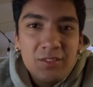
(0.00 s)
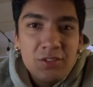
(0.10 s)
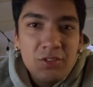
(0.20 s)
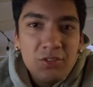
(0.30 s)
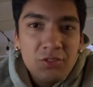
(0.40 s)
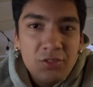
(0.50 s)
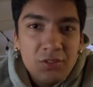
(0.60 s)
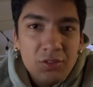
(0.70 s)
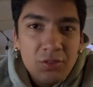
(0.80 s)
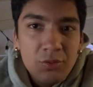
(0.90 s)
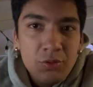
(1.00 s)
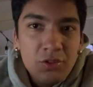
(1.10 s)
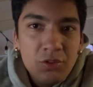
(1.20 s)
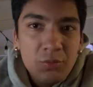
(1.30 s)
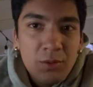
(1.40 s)
Just, you
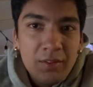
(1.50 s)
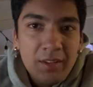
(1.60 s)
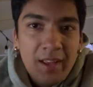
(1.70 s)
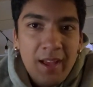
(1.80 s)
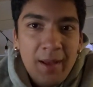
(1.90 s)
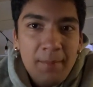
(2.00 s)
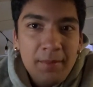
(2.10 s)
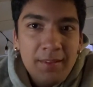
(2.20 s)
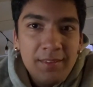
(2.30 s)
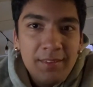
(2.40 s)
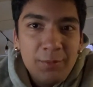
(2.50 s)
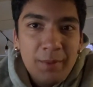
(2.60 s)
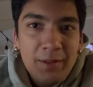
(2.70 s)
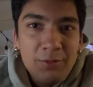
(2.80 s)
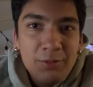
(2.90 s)
just run the cam. Is this your
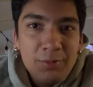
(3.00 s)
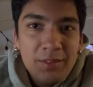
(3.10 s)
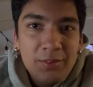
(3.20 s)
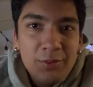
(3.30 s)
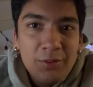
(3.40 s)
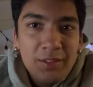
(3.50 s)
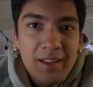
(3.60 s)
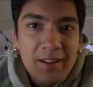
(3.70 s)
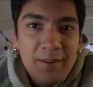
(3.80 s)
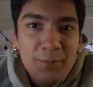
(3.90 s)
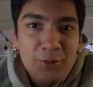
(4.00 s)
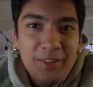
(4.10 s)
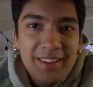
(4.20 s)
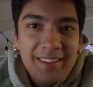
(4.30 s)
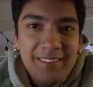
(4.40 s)
bedroom Discord? Yeah,
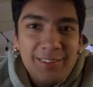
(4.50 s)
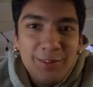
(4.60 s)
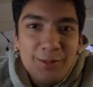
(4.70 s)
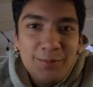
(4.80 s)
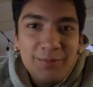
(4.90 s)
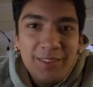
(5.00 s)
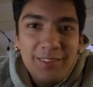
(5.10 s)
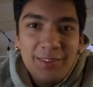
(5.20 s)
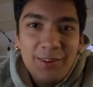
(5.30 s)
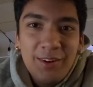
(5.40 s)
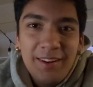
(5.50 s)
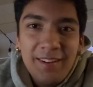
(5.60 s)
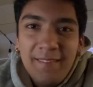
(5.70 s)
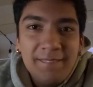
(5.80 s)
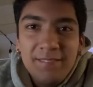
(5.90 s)
communicate. Zoom, Discord.
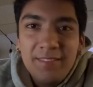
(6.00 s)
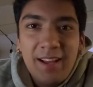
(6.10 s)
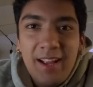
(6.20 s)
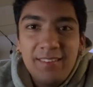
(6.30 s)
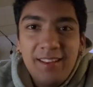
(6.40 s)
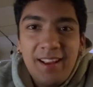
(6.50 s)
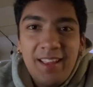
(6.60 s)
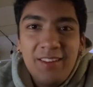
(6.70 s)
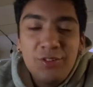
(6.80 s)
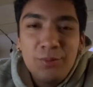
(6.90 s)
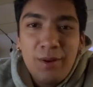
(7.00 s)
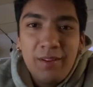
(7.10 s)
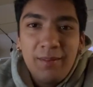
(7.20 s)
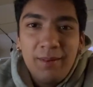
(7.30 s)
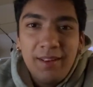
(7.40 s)
I said I can't show
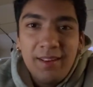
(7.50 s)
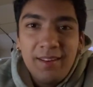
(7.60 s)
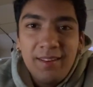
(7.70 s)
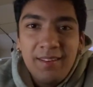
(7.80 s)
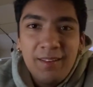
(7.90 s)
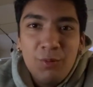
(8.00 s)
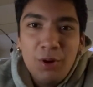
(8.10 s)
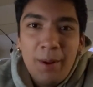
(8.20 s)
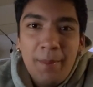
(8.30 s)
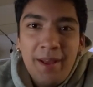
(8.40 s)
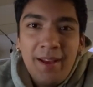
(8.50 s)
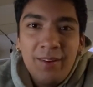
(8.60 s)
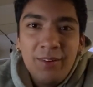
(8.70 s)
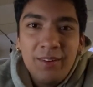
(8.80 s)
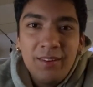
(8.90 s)
my, like, where I'm
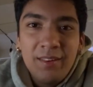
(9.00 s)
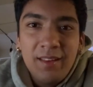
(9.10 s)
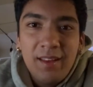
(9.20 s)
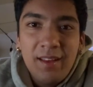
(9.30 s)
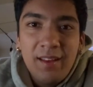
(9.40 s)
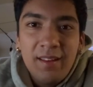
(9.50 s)
at or none of that